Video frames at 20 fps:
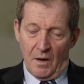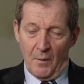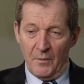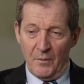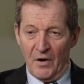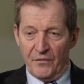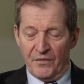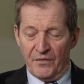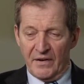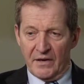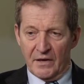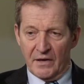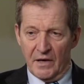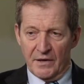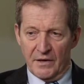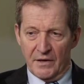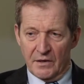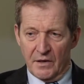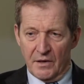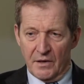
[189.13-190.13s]
I mean, I think
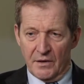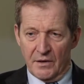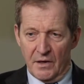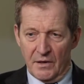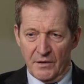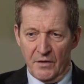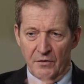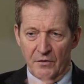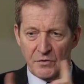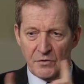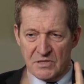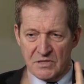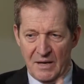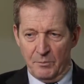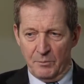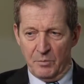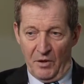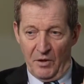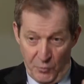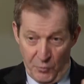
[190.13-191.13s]
another
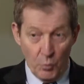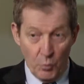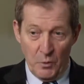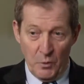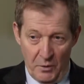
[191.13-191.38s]
example I thought